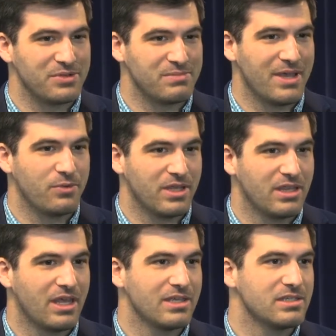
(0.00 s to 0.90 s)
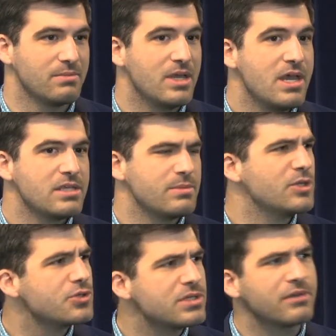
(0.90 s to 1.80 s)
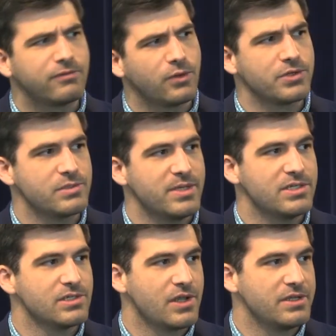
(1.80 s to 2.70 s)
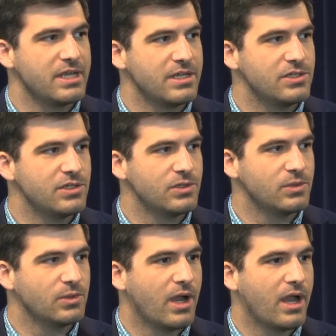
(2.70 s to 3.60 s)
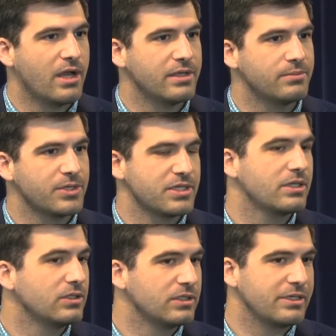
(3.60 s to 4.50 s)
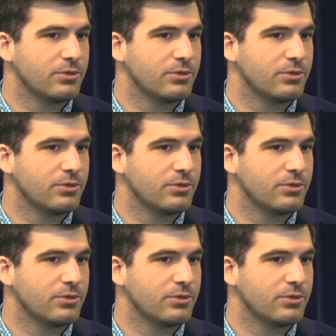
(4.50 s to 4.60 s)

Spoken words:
was met with some interesting floor speeches on day 2, particularly